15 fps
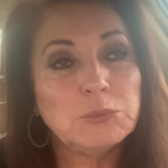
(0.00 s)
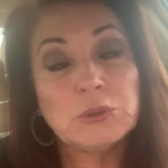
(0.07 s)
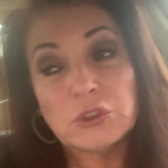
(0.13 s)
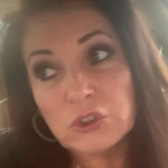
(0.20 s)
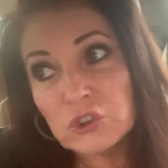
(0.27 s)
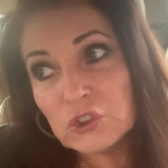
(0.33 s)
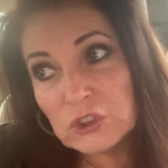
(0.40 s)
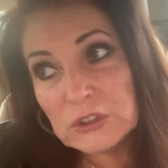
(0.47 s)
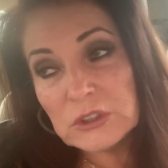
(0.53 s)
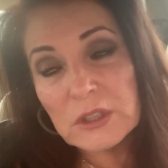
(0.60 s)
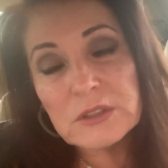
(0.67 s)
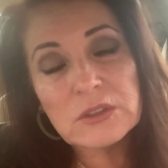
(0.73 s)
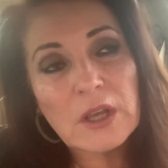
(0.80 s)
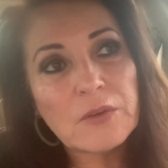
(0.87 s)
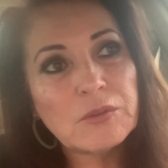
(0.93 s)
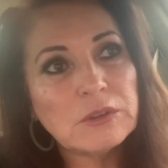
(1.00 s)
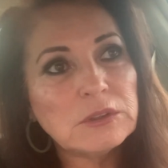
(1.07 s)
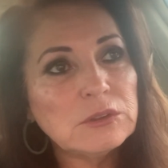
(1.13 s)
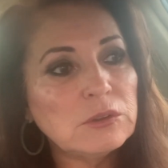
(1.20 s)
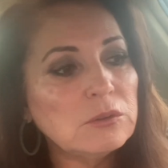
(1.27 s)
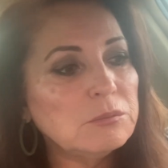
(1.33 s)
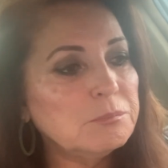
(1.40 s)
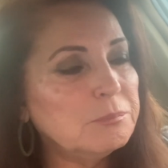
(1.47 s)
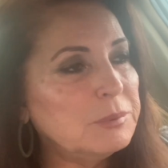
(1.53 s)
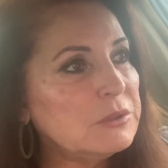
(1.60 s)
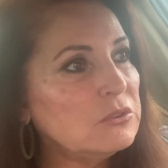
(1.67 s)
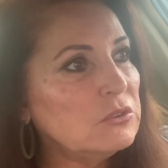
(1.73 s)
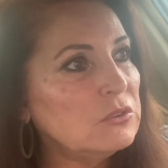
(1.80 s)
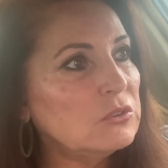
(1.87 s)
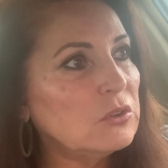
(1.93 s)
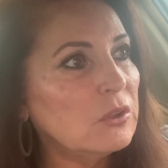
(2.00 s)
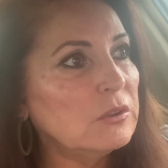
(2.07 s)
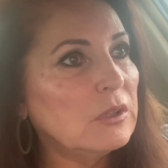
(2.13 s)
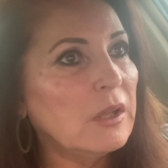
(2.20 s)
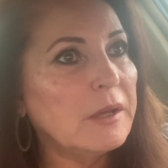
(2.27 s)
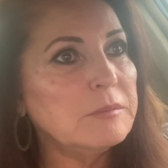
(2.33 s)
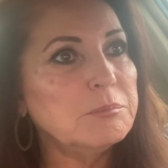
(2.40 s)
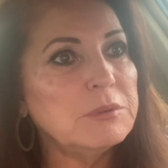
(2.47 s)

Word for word: which she does have a little business online,